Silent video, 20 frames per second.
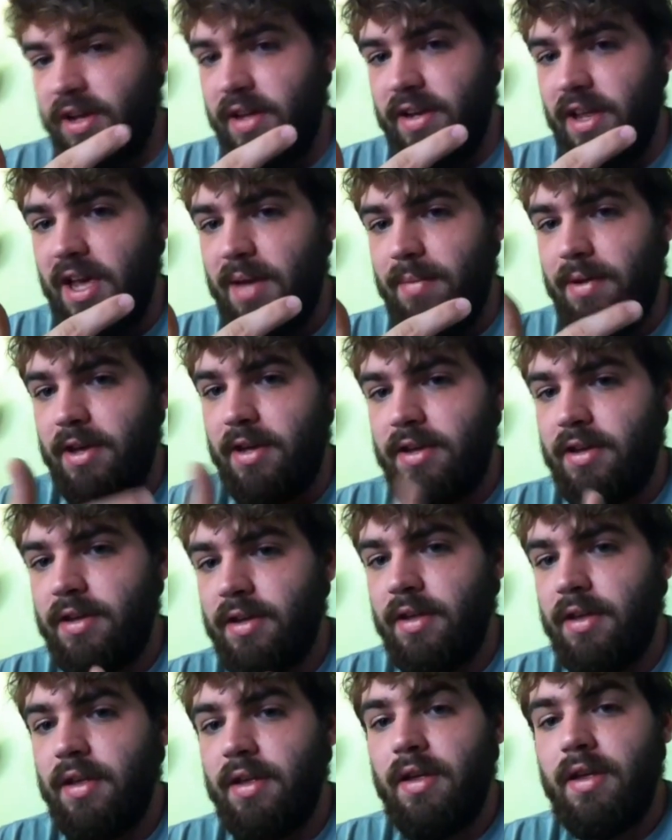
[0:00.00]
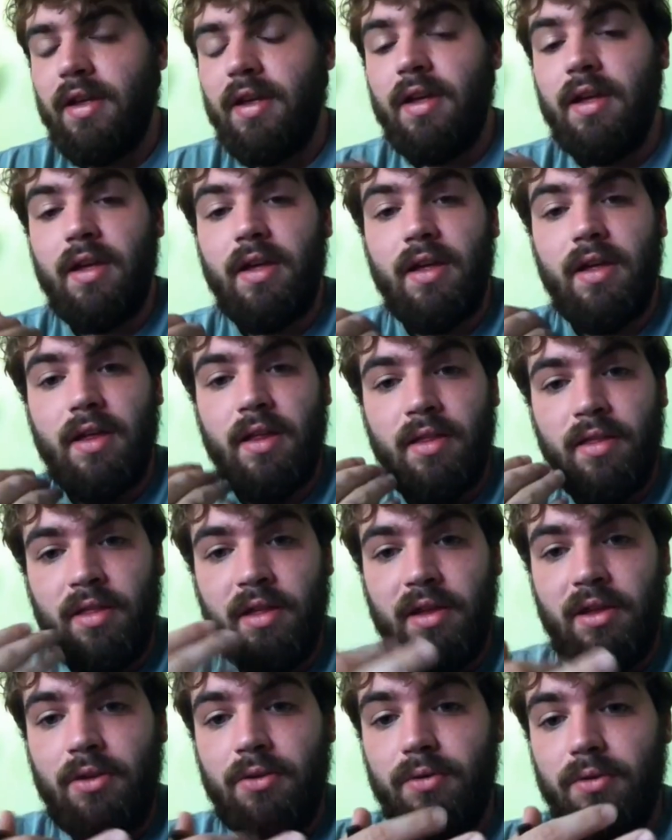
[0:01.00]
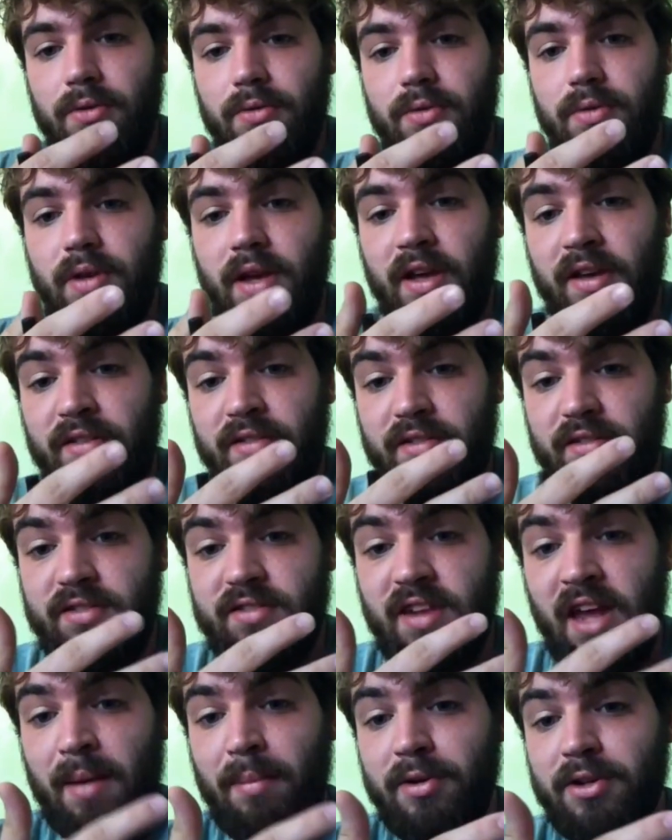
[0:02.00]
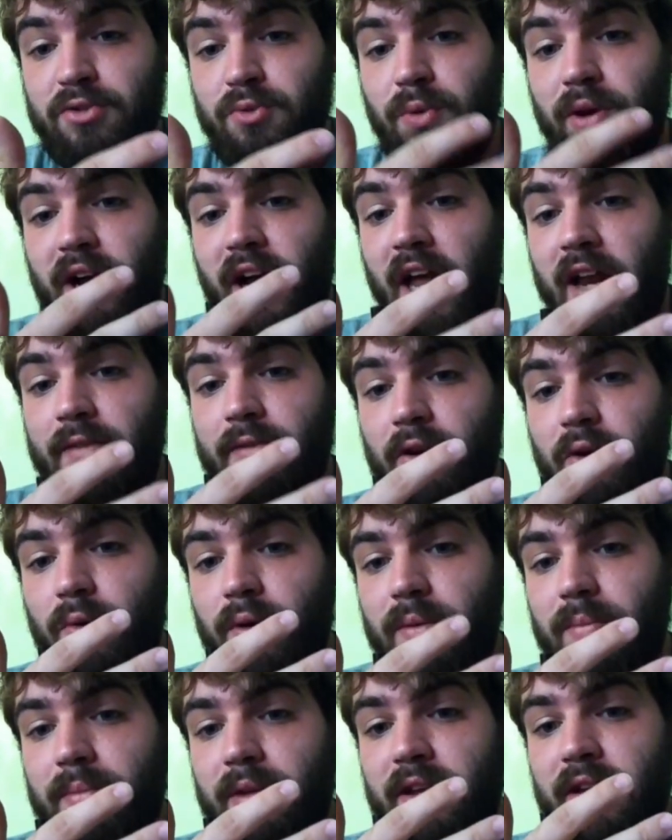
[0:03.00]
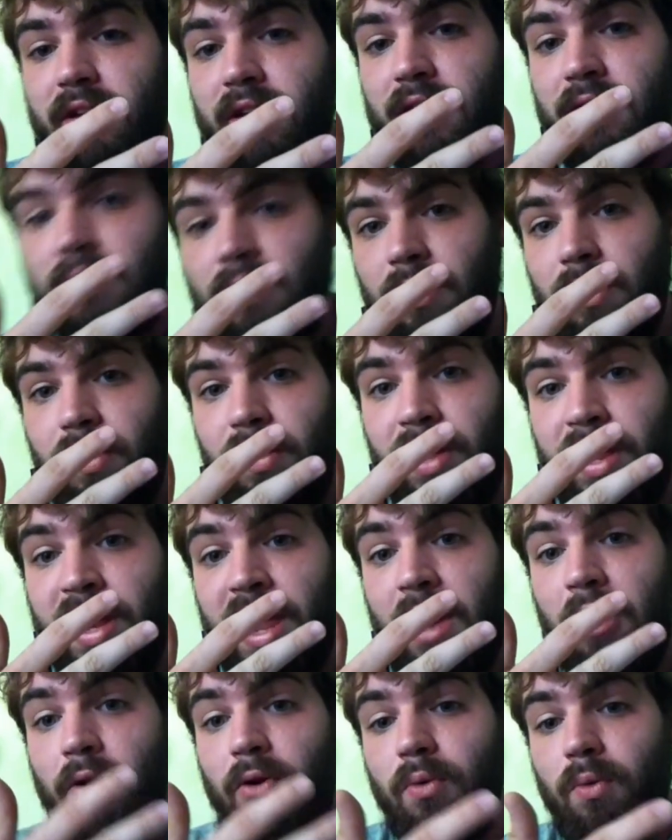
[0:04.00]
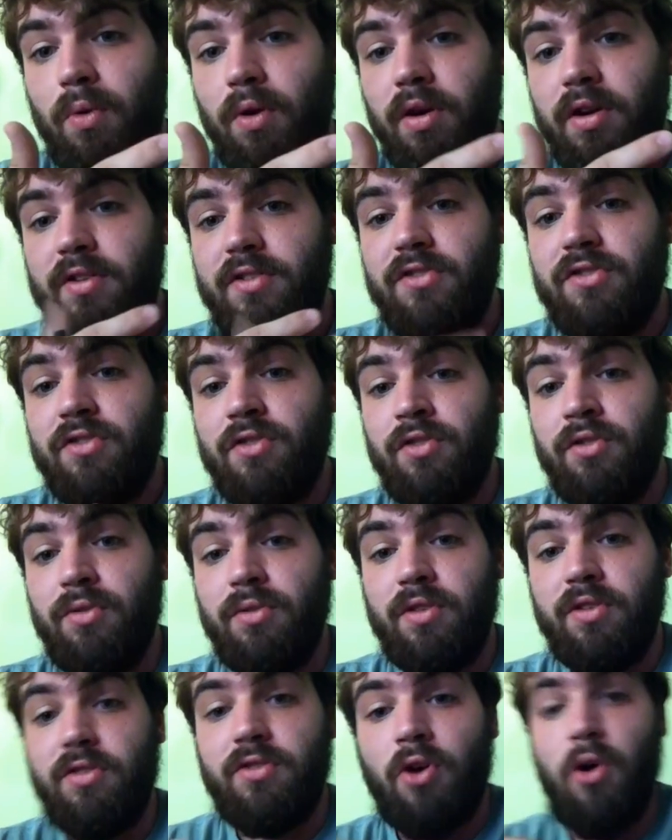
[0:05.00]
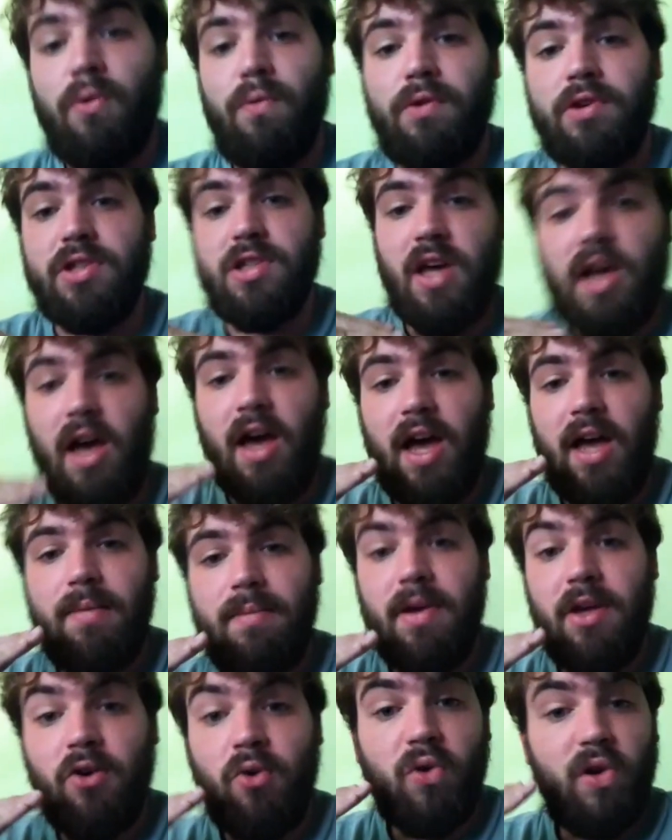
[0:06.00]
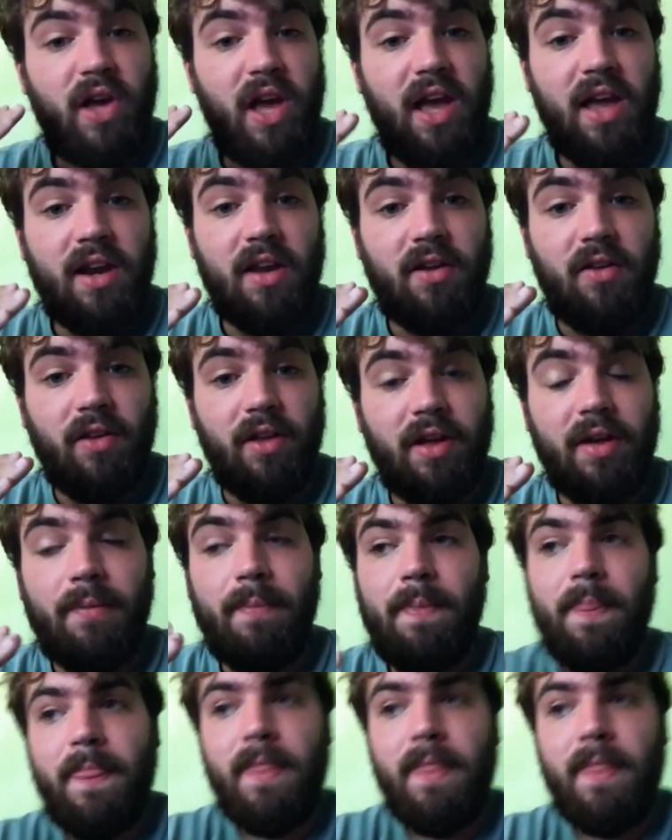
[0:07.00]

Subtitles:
dynamic, that you establish what kind of equipment and how it works. Do this over time and organically.